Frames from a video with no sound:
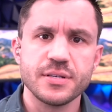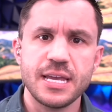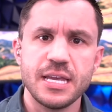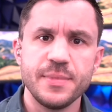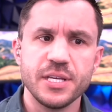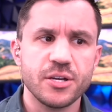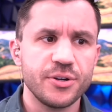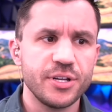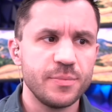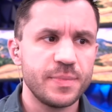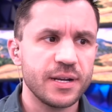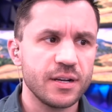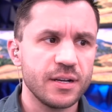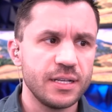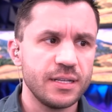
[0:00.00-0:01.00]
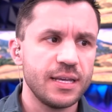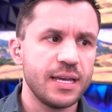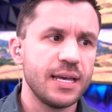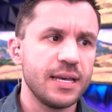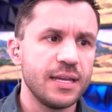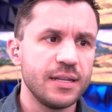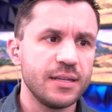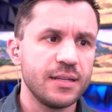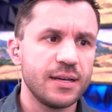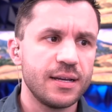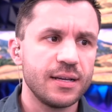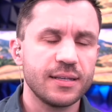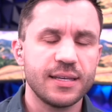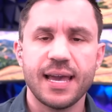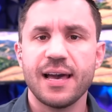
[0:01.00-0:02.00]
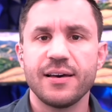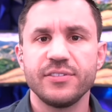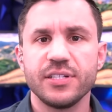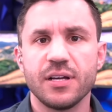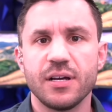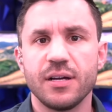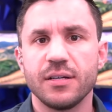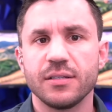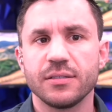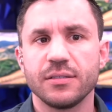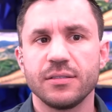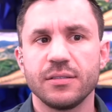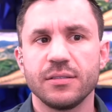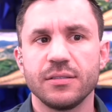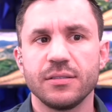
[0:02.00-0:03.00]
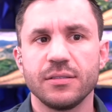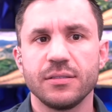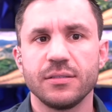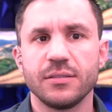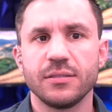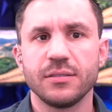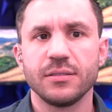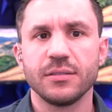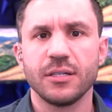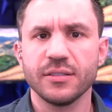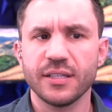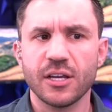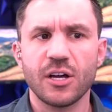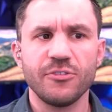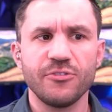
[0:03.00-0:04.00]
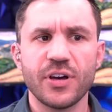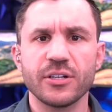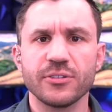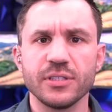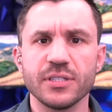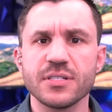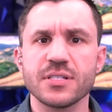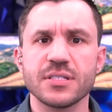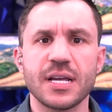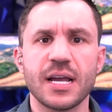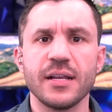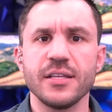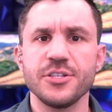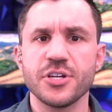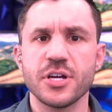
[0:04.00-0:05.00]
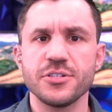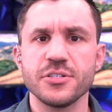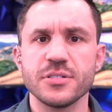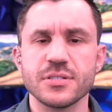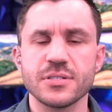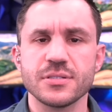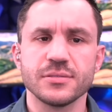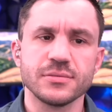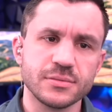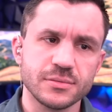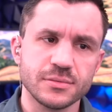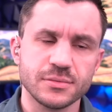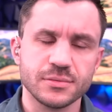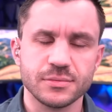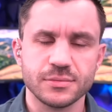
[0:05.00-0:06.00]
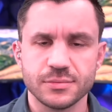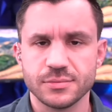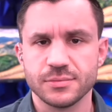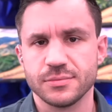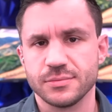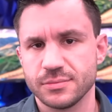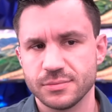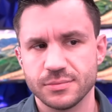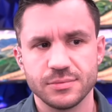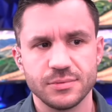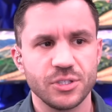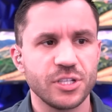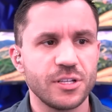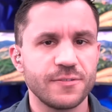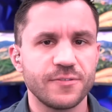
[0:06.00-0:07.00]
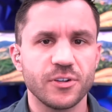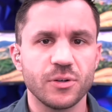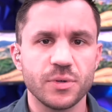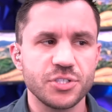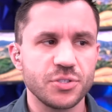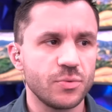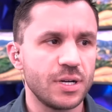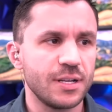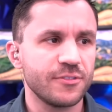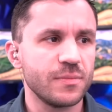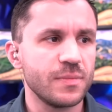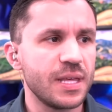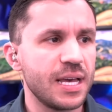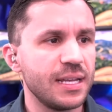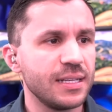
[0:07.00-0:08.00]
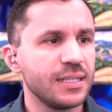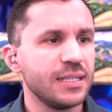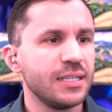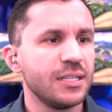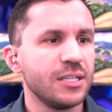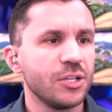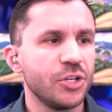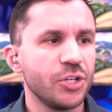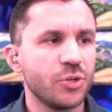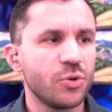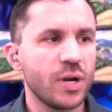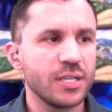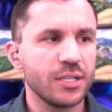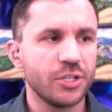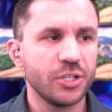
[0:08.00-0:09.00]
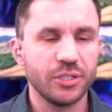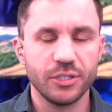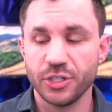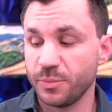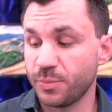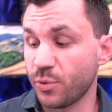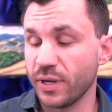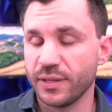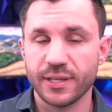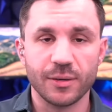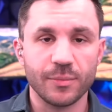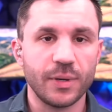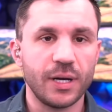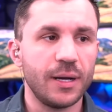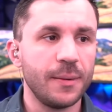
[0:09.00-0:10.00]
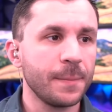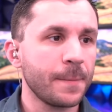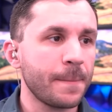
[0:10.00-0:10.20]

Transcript: Amy Coney Barrett, and uh, Kavanaugh. Aren't they all Federalist Society judges? Confer what you want from that. Good, que- good, good point there, Mom.